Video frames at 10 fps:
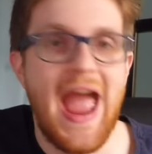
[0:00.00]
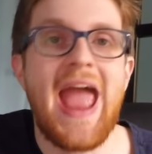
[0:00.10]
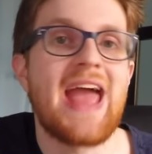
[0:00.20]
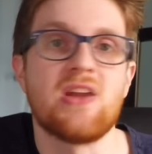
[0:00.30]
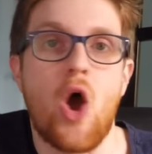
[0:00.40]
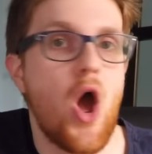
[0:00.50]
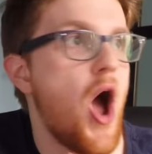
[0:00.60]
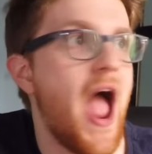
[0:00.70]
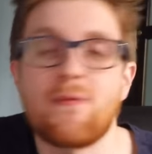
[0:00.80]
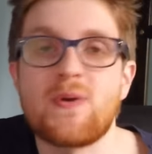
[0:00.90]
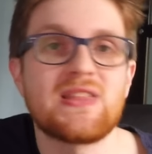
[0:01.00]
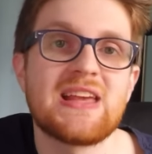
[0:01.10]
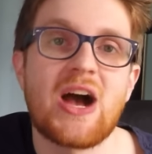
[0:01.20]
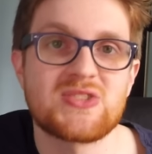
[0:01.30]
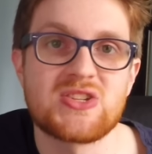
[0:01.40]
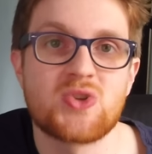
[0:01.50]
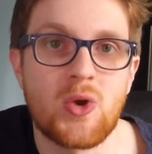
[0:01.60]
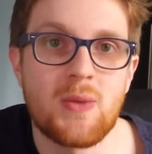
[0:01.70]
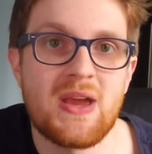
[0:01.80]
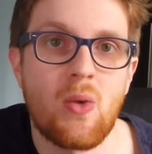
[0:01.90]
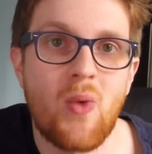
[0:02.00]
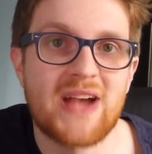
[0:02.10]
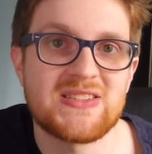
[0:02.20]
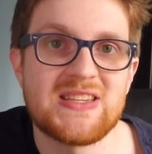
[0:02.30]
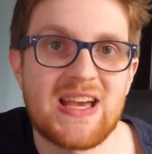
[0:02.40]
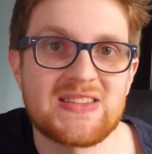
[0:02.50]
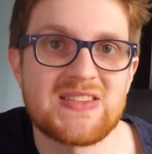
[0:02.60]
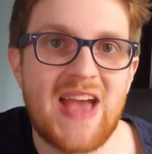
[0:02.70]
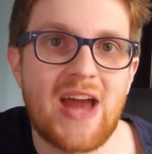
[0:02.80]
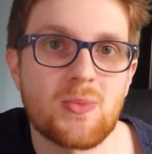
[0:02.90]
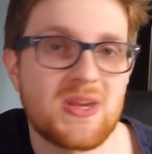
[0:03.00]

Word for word: and everything else that's going to be at YCS Seattle.